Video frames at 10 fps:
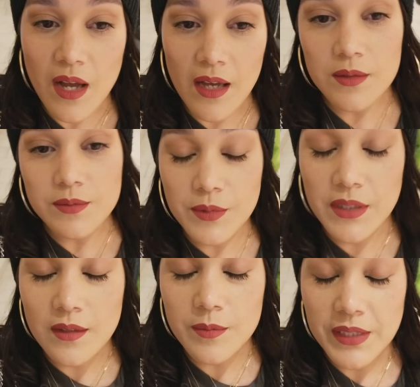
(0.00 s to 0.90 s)
I don't want
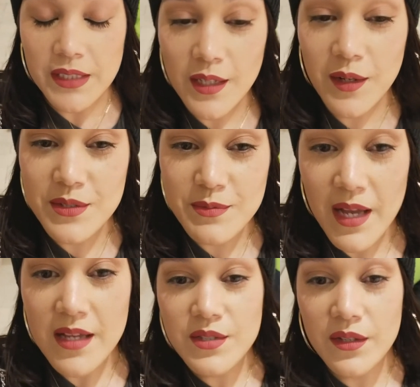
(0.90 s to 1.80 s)
to completely close my
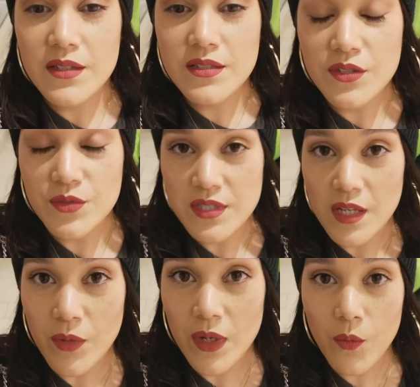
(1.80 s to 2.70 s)
eyes so I can continue
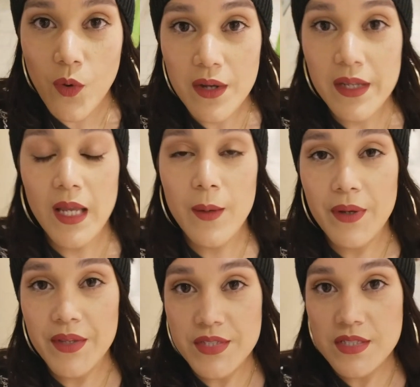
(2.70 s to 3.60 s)
seeing what I'm walking,
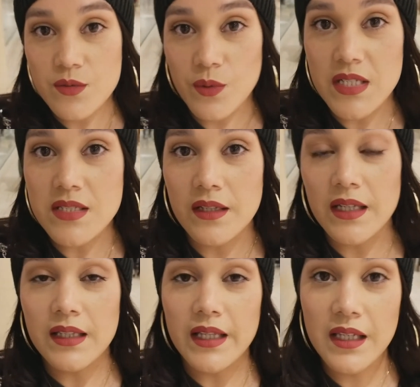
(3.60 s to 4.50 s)
but this is what it's
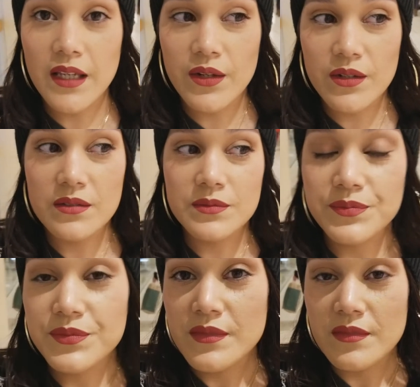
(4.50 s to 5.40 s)
looking like here.
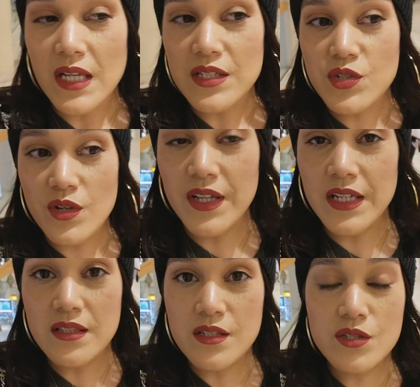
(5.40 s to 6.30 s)
Not sure if
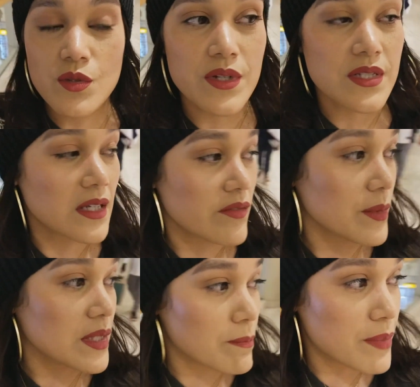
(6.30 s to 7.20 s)
any of these stores are
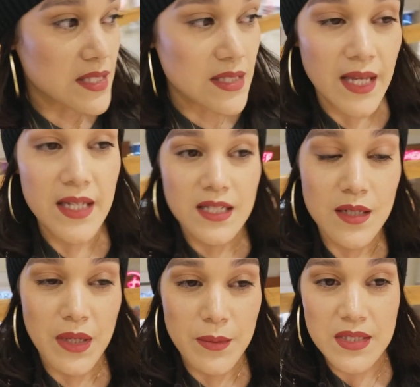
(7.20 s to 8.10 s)
giving me the best
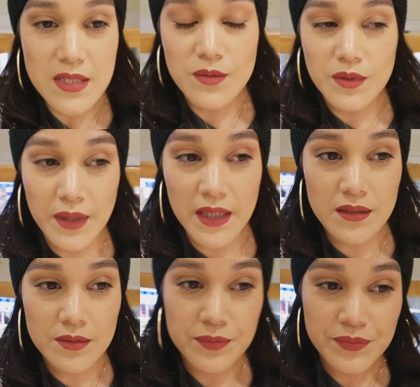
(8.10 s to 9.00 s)
lighting. Maybe this one might.
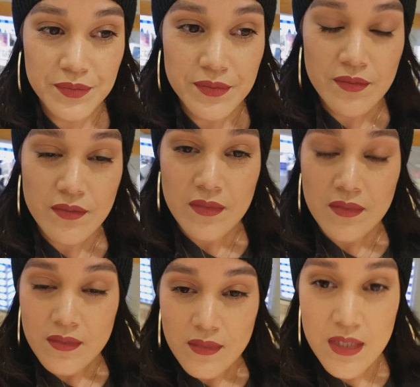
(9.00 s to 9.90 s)

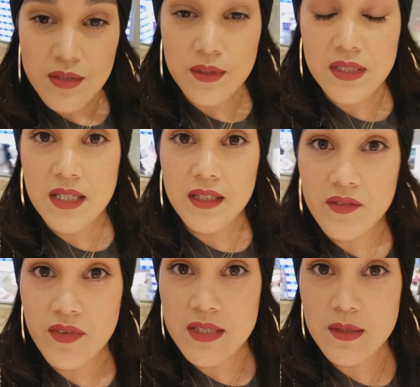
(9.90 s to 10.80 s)
This one looks like
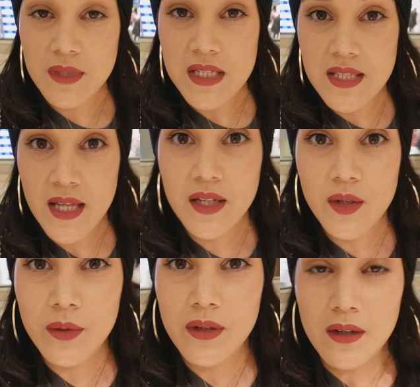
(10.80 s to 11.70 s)
they've got some nice lighting
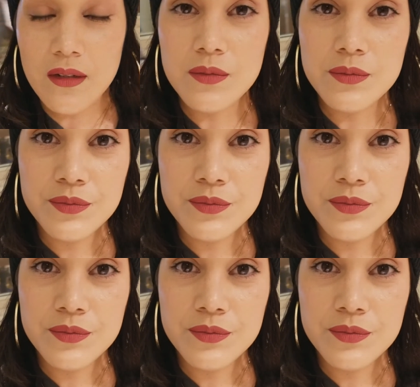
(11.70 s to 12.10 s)
going on.